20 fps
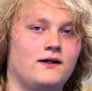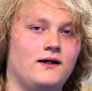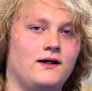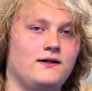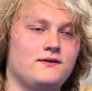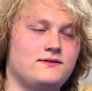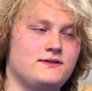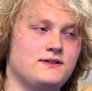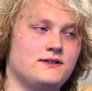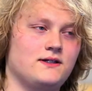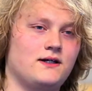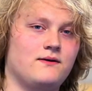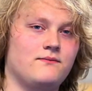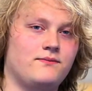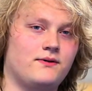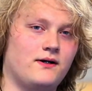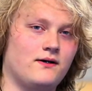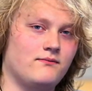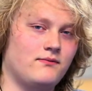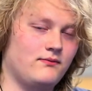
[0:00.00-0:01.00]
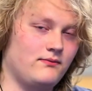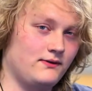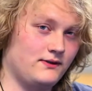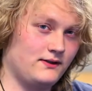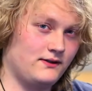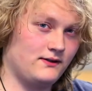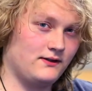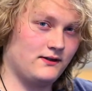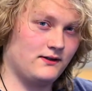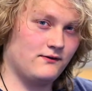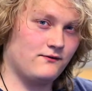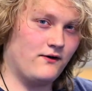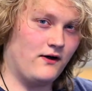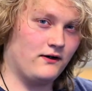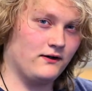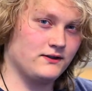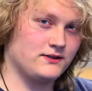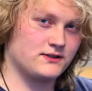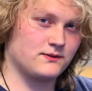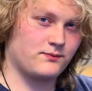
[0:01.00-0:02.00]
I would say I'm probably
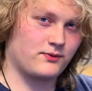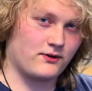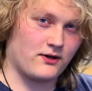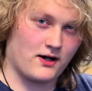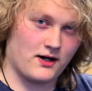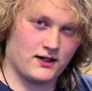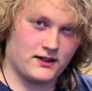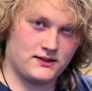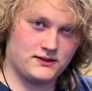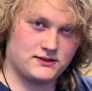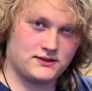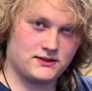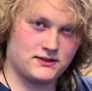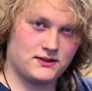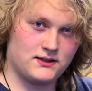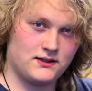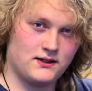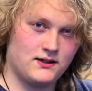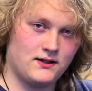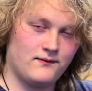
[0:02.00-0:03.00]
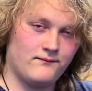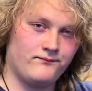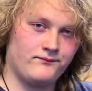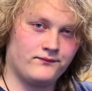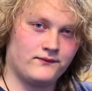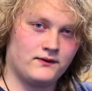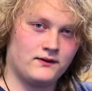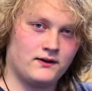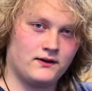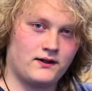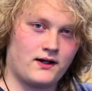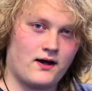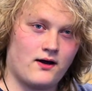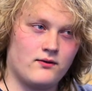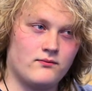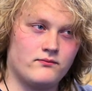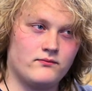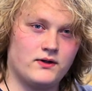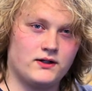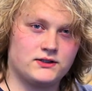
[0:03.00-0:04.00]
fairly surprised at how
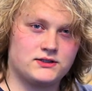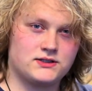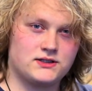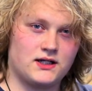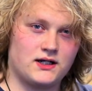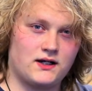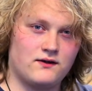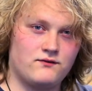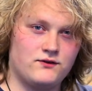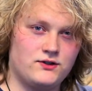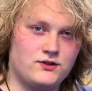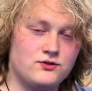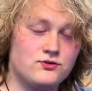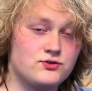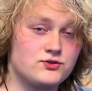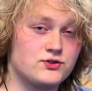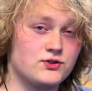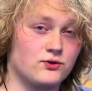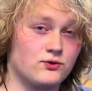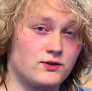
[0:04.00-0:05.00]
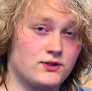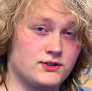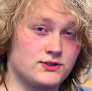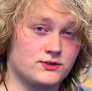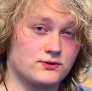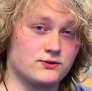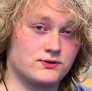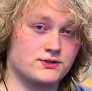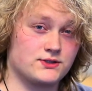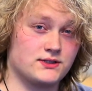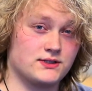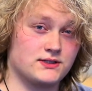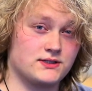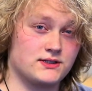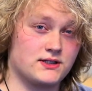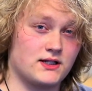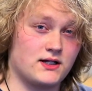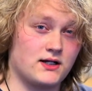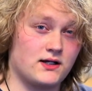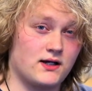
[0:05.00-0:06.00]
much that I've used the resources
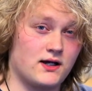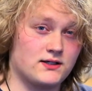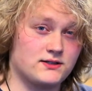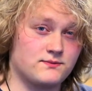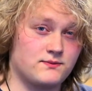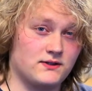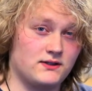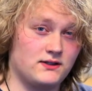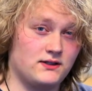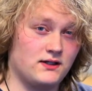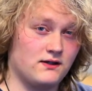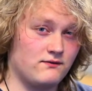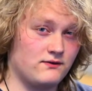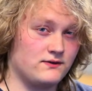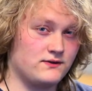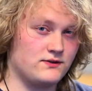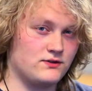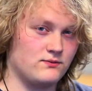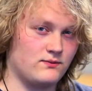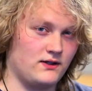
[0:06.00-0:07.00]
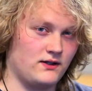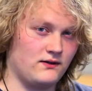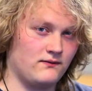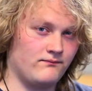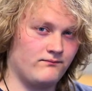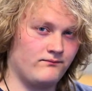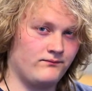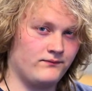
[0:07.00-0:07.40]
that it has been given to me,